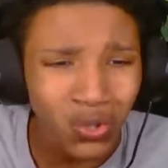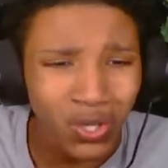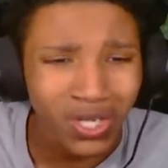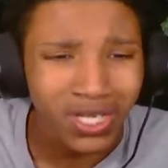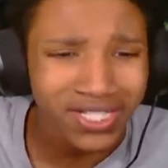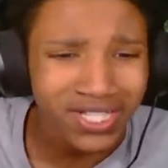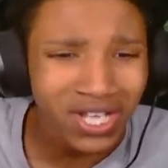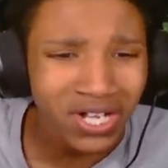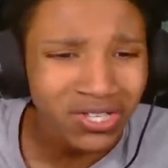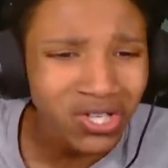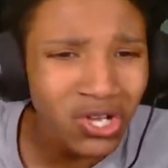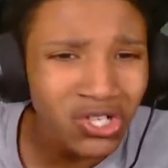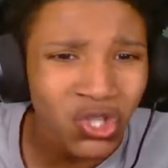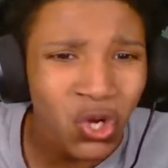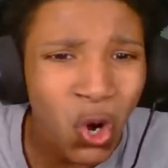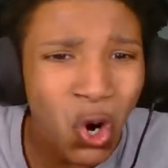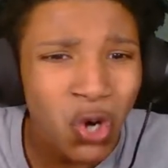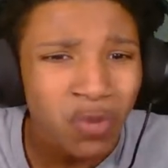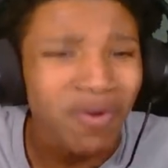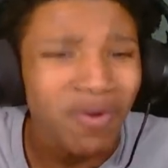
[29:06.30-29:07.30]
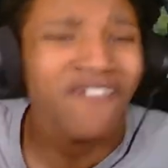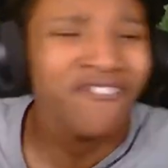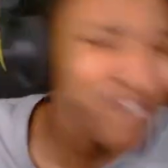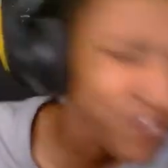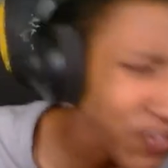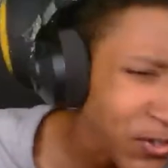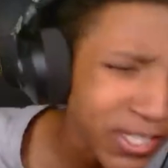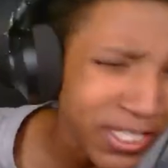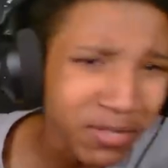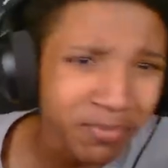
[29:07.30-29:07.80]
I lost all my
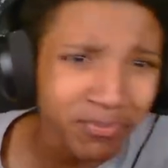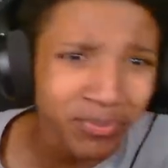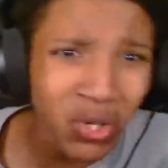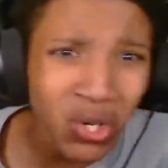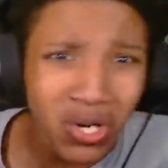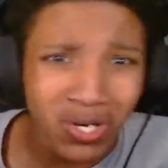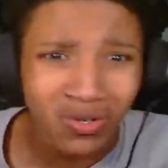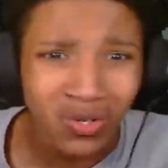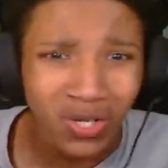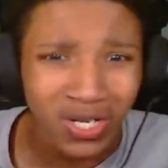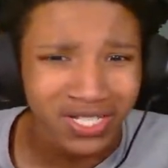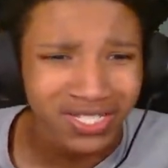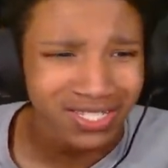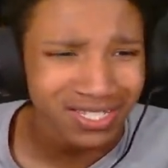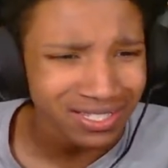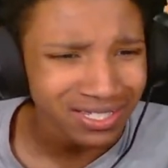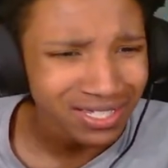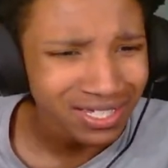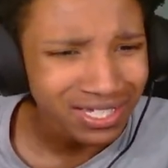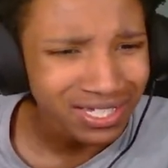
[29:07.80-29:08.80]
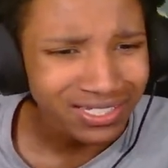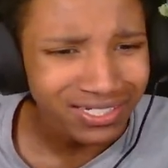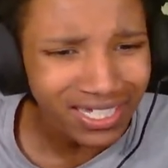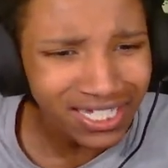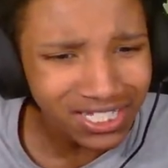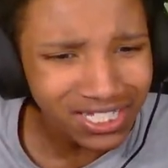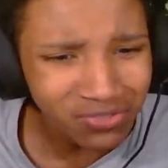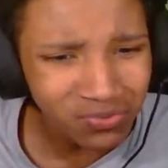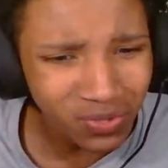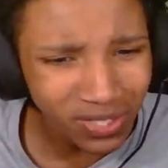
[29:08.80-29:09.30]
freaking progress.
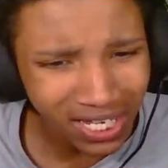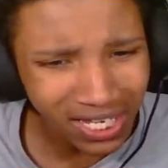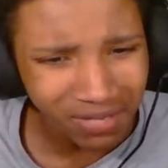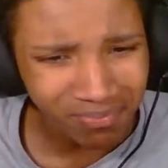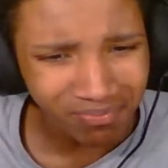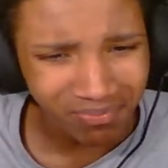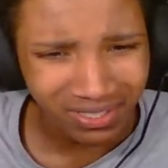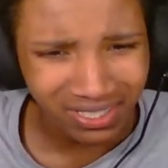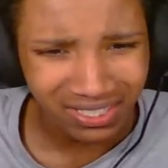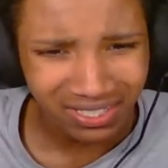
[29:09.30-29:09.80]
That's what happened.